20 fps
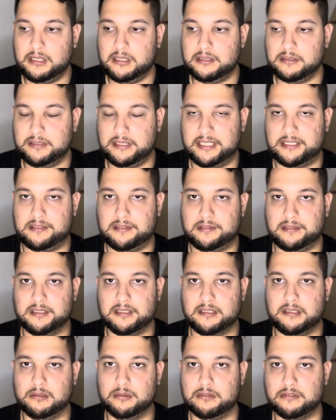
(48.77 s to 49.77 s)
that
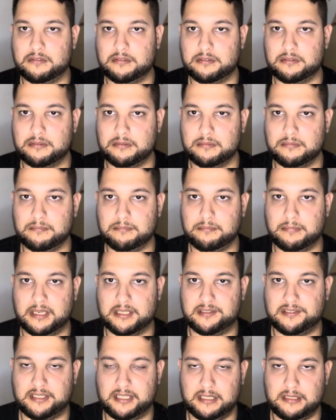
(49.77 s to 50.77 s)
includes
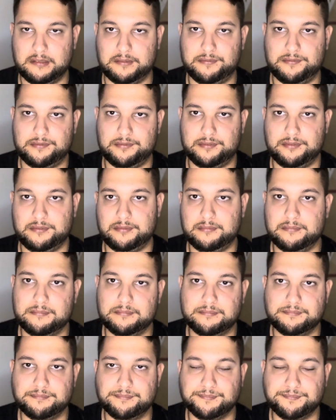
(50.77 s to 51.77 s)
myself
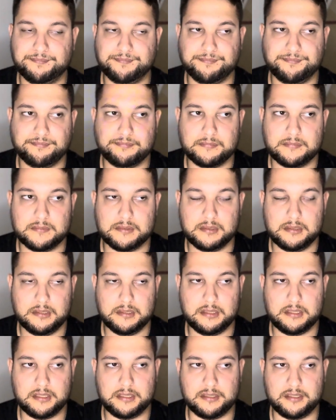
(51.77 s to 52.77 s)

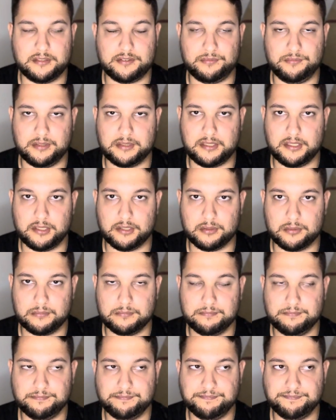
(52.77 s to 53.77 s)
in this video.
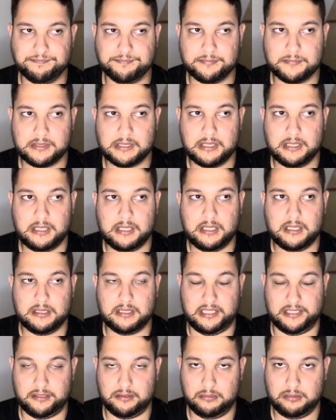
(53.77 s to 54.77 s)

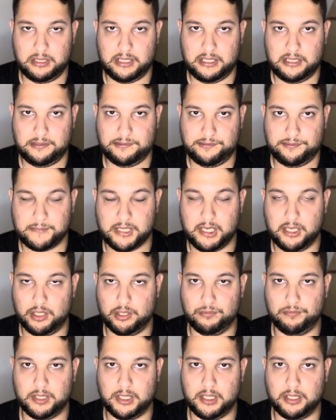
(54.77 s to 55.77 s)
I do have
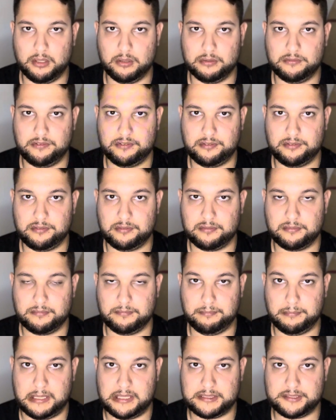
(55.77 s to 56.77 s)
overloads,
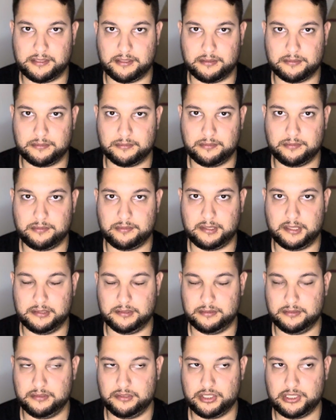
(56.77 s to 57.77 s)
meltdowns, and
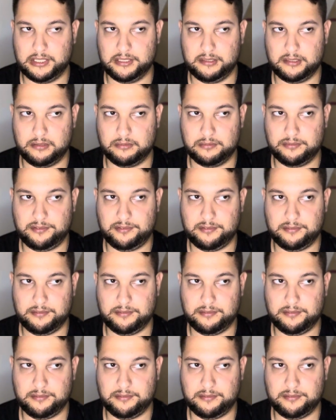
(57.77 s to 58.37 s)
shutdowns.